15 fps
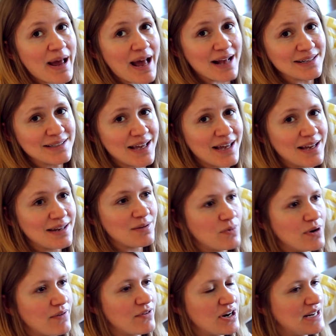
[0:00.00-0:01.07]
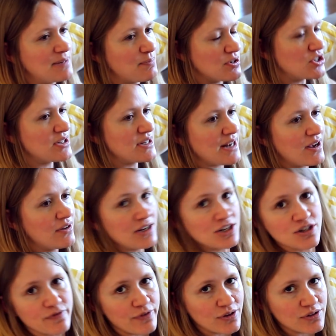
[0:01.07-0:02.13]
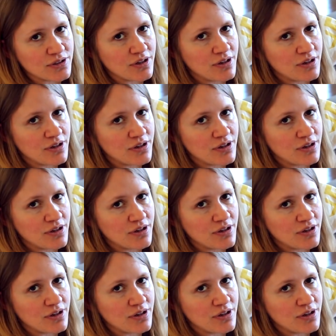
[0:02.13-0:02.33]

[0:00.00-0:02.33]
past that that whenever he pushes out, it just falls